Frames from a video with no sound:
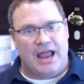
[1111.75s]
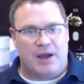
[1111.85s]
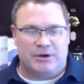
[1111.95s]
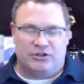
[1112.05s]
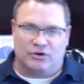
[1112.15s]

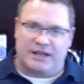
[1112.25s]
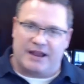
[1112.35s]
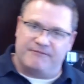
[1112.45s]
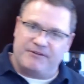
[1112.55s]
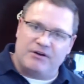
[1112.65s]
and we took
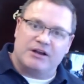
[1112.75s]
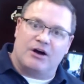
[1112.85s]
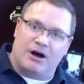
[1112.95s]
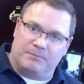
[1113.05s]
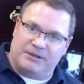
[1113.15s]
a very
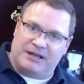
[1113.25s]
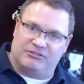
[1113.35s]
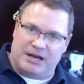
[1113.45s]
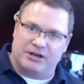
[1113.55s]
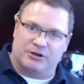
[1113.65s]

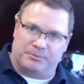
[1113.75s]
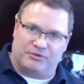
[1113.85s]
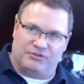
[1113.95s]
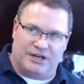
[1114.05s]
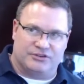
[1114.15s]
complex medical
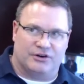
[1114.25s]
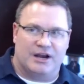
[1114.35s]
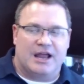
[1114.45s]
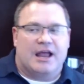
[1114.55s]
procedure